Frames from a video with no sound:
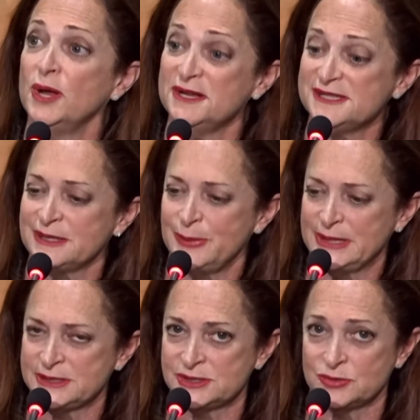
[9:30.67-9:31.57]
what is the
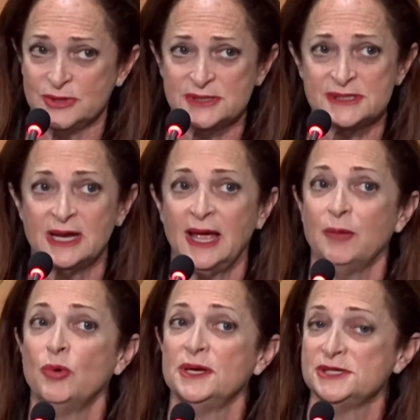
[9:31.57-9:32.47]
best source
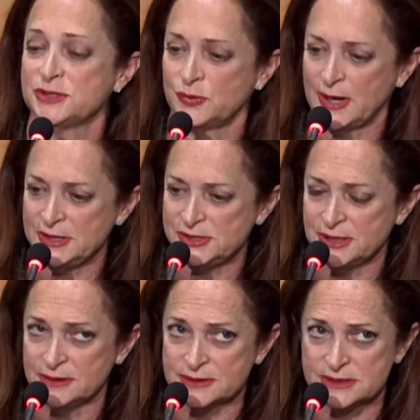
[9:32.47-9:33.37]
and what is the right
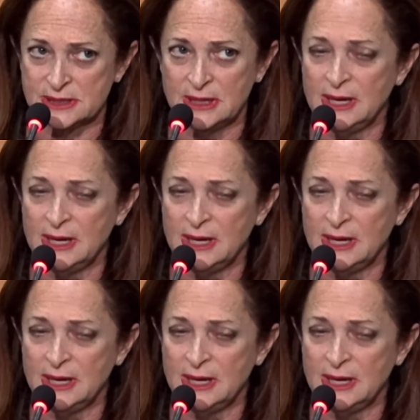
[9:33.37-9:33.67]
dose.